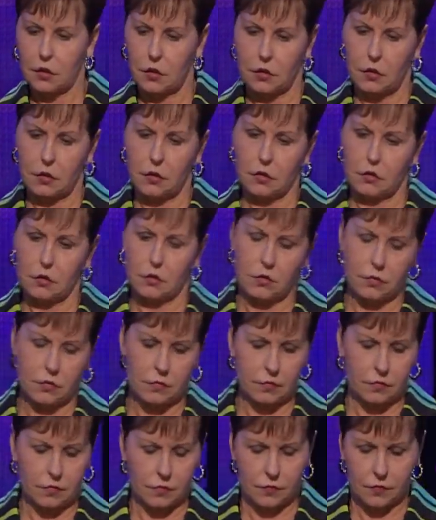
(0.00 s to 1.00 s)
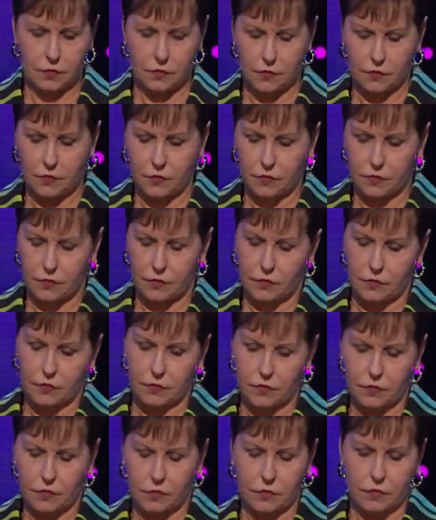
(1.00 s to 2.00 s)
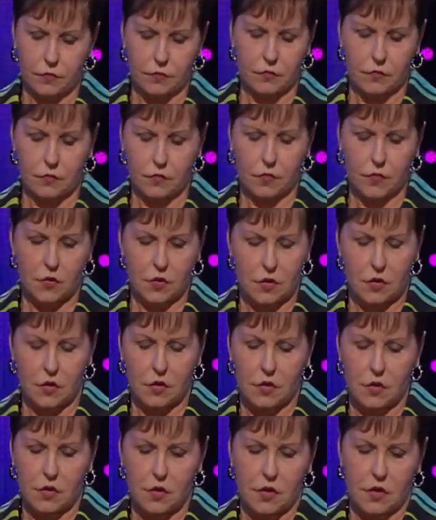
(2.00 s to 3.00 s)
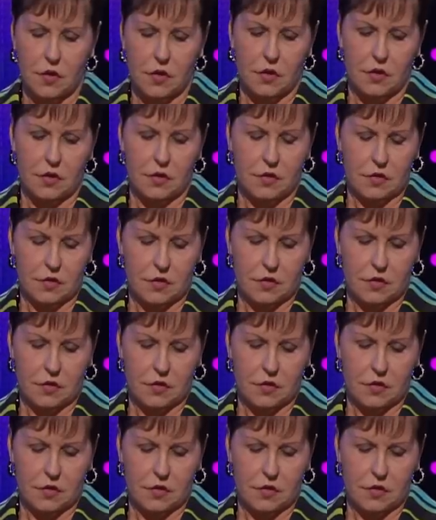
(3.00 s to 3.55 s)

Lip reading: [no speech]